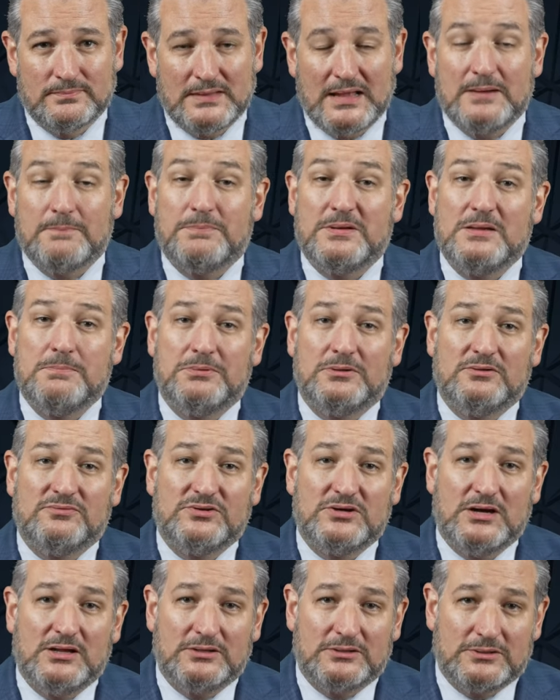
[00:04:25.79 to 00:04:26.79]
and people of
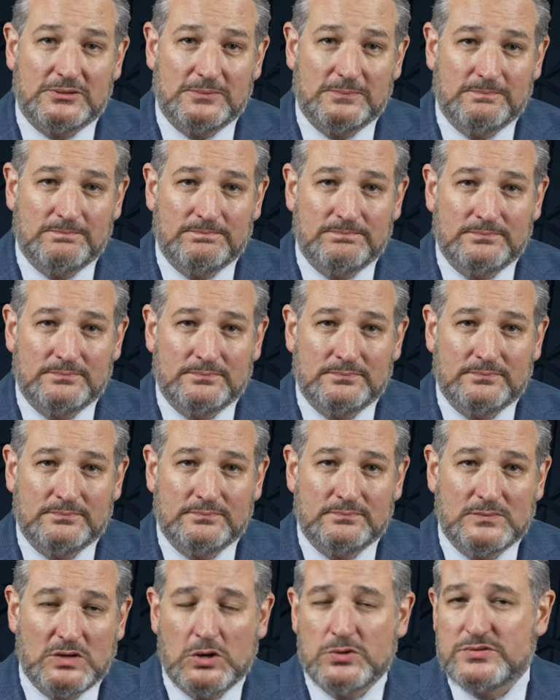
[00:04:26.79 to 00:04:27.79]
color
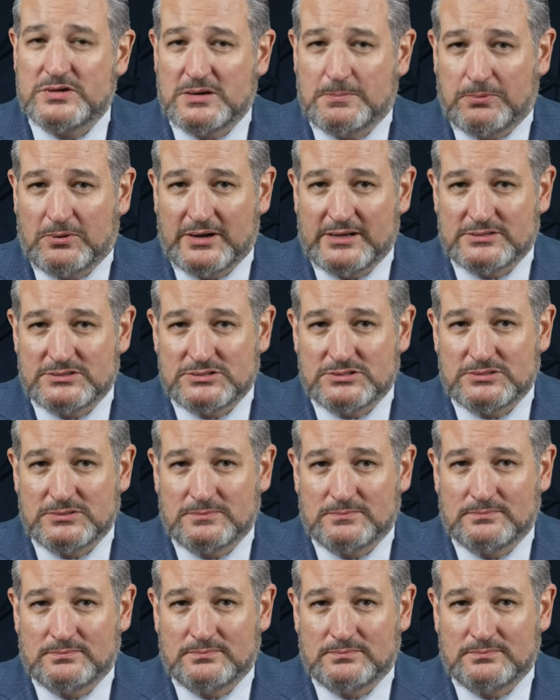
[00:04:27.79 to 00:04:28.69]
are the oppressed.